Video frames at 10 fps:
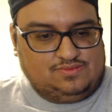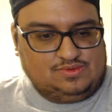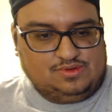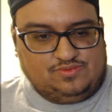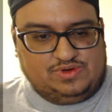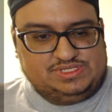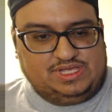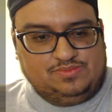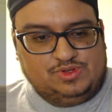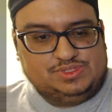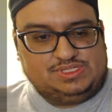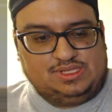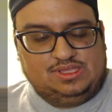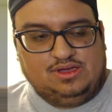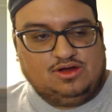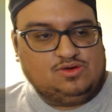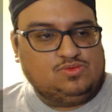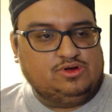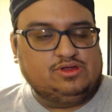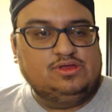Resembles the
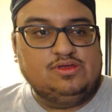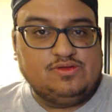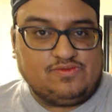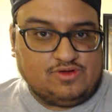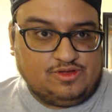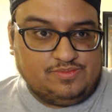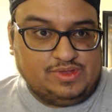artwork from